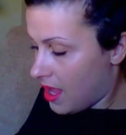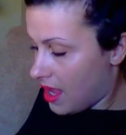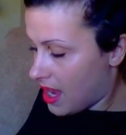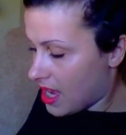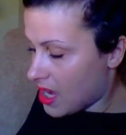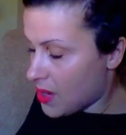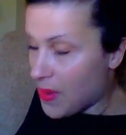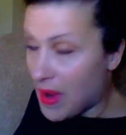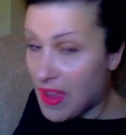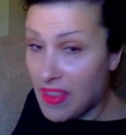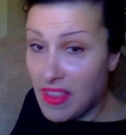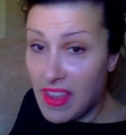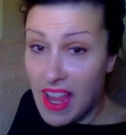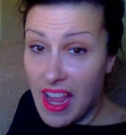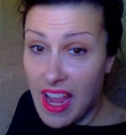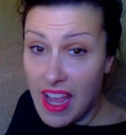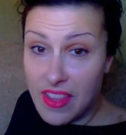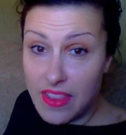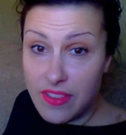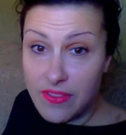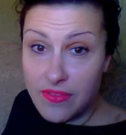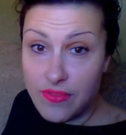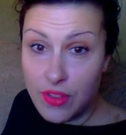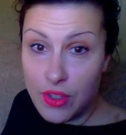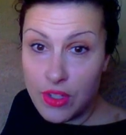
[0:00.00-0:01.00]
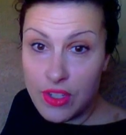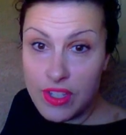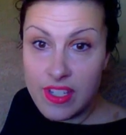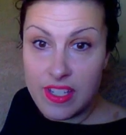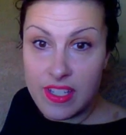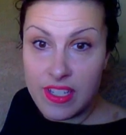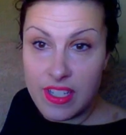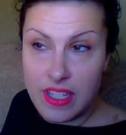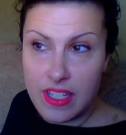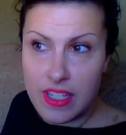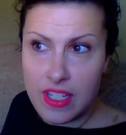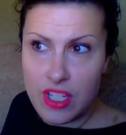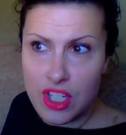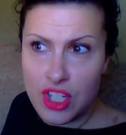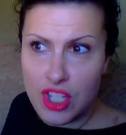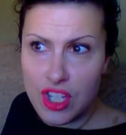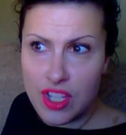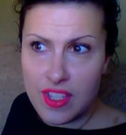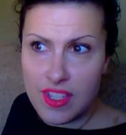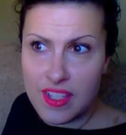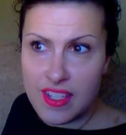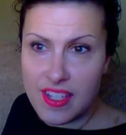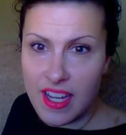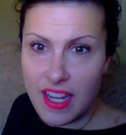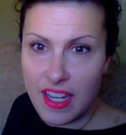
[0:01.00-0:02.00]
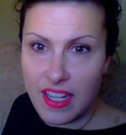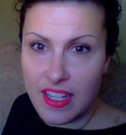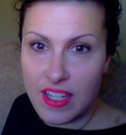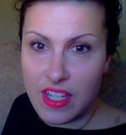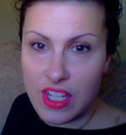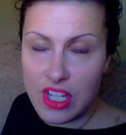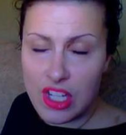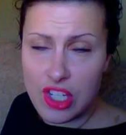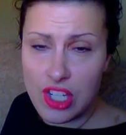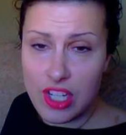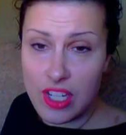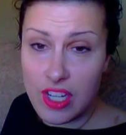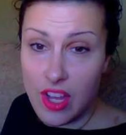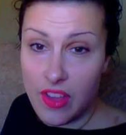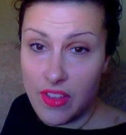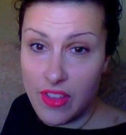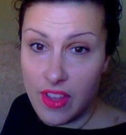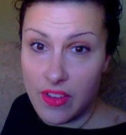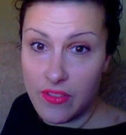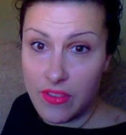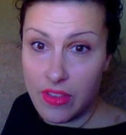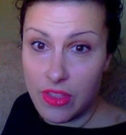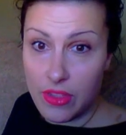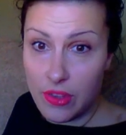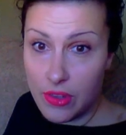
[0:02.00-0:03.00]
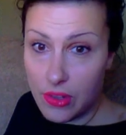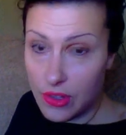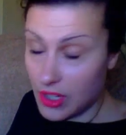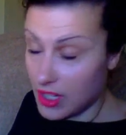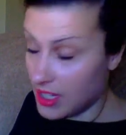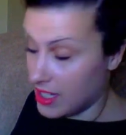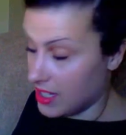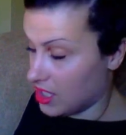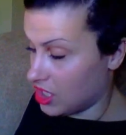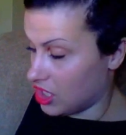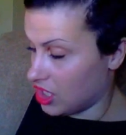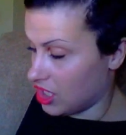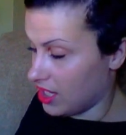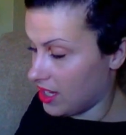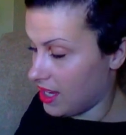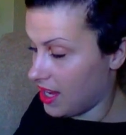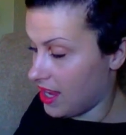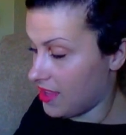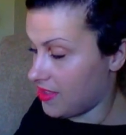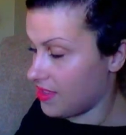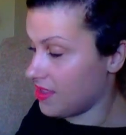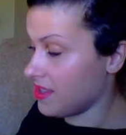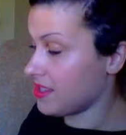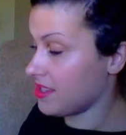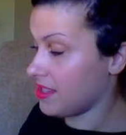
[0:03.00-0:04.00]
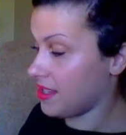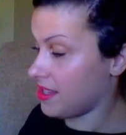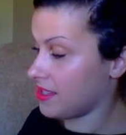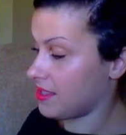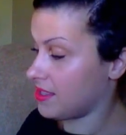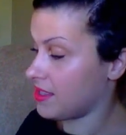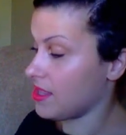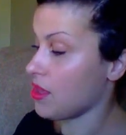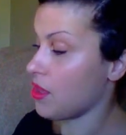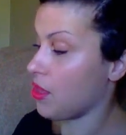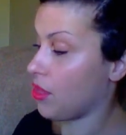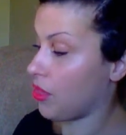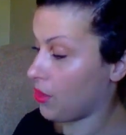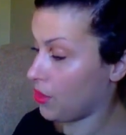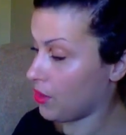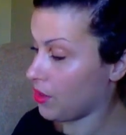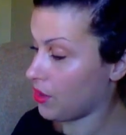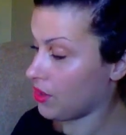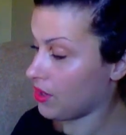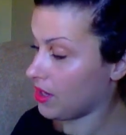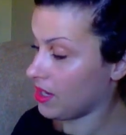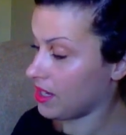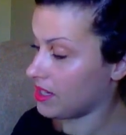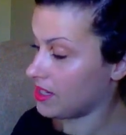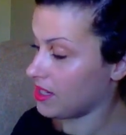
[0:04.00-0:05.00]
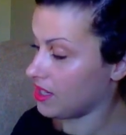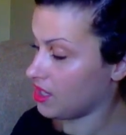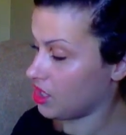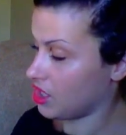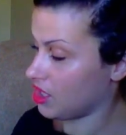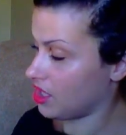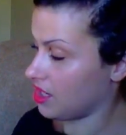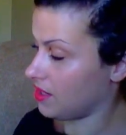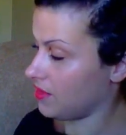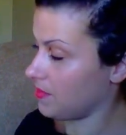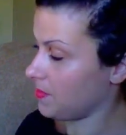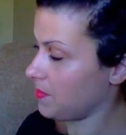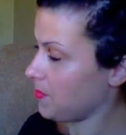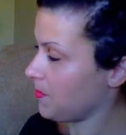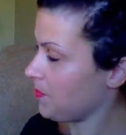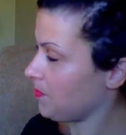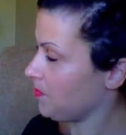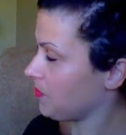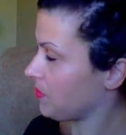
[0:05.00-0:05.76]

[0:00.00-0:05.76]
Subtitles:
Anyway, they had the first edition, the second edition, now they have a third edition, and this is the third edition.